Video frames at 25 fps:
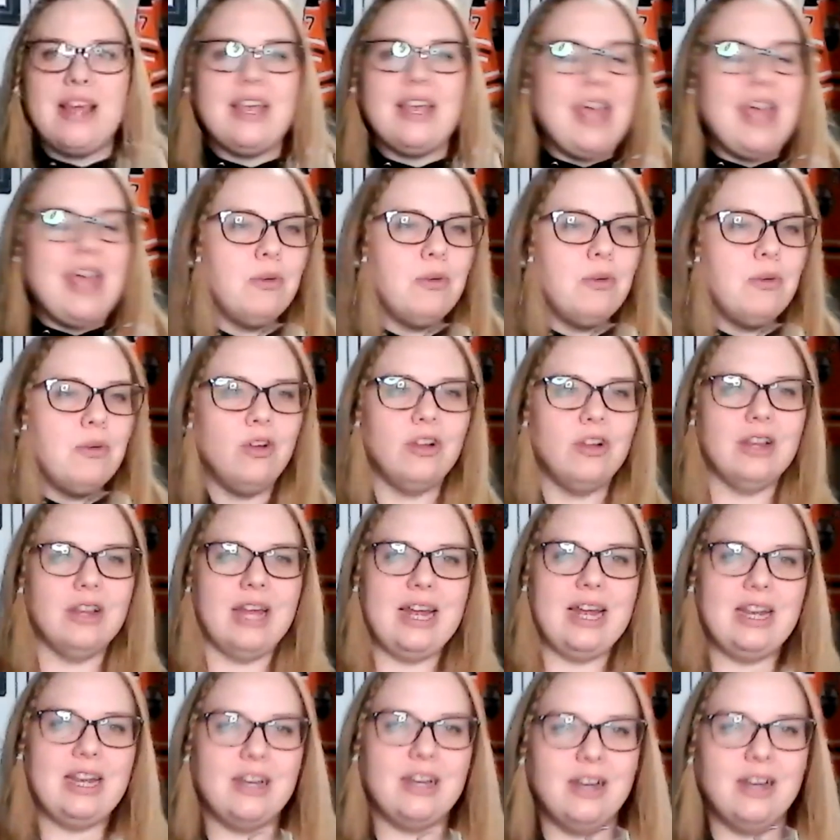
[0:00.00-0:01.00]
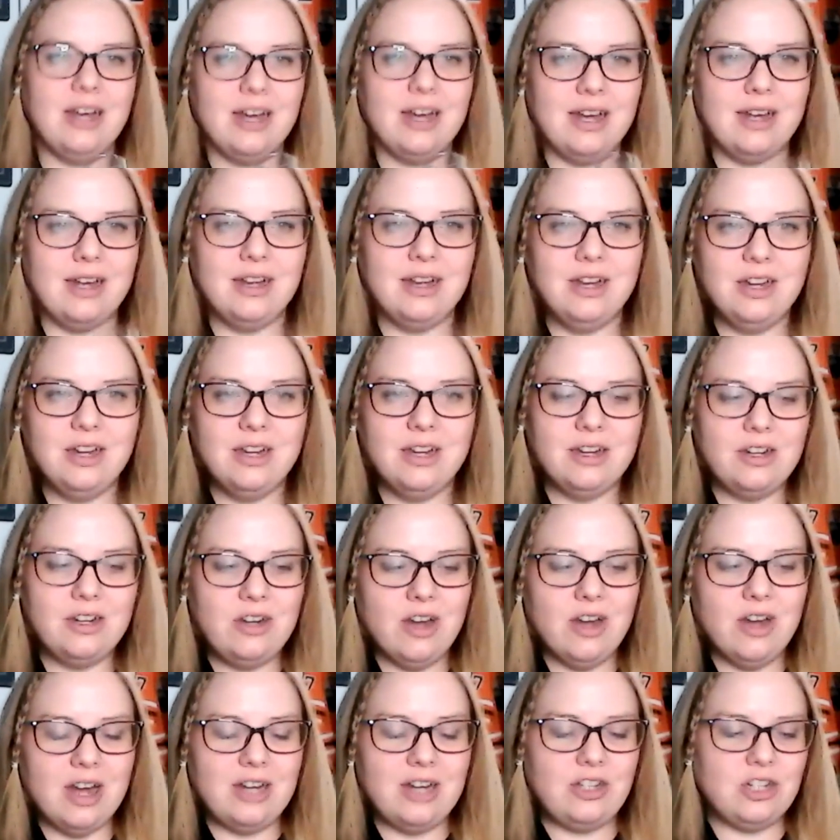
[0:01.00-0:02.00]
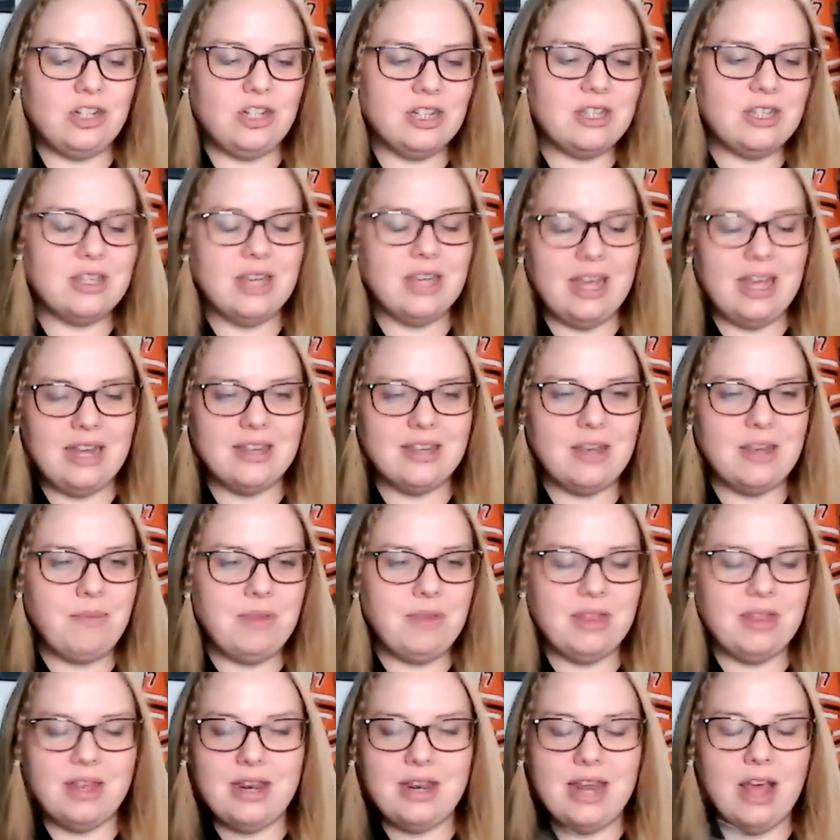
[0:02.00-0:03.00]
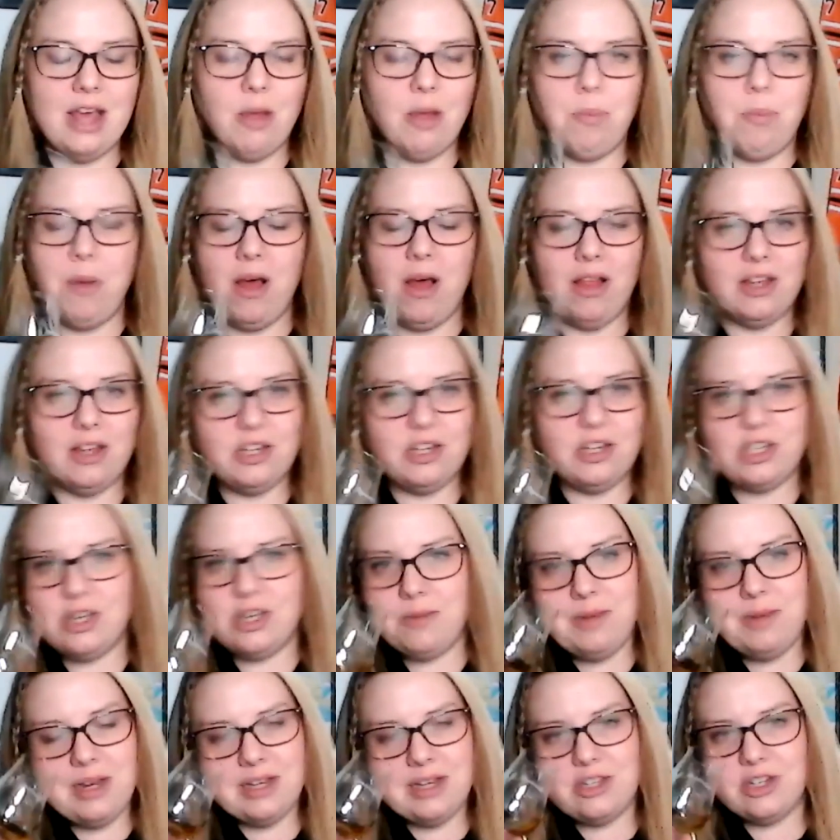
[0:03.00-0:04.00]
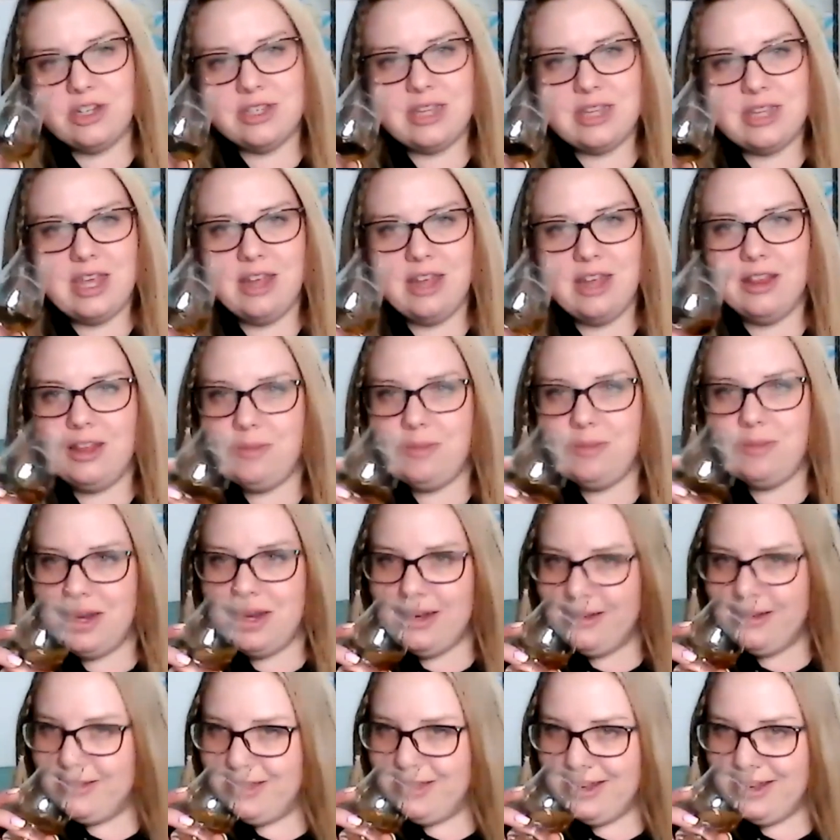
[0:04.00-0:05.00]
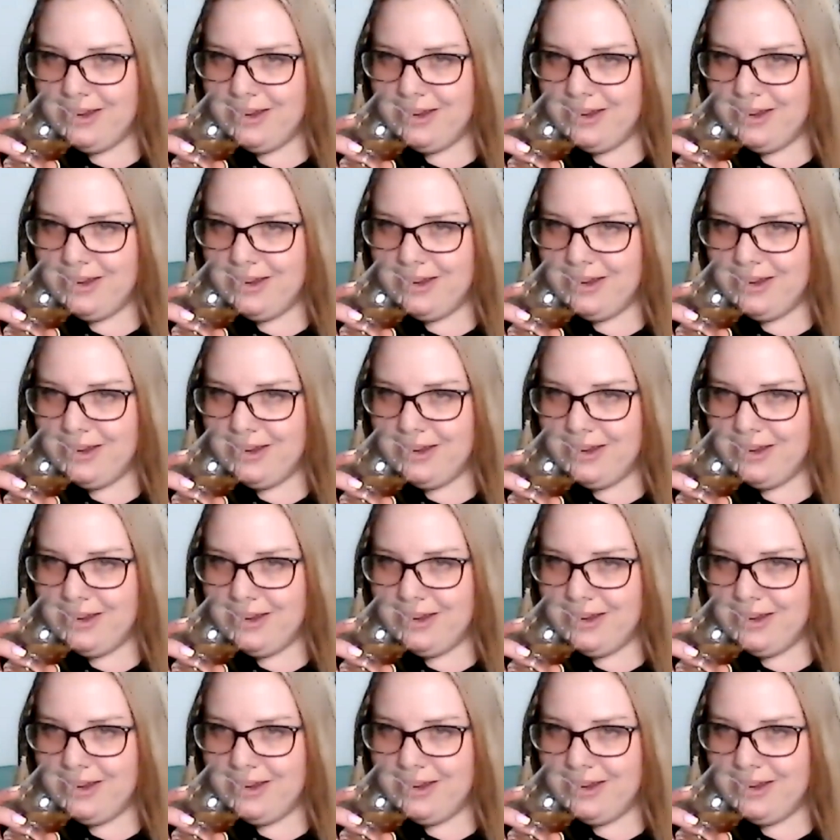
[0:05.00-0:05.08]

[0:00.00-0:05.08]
chemical, like uh, not just as a, the nail polish to me, it's just killing me.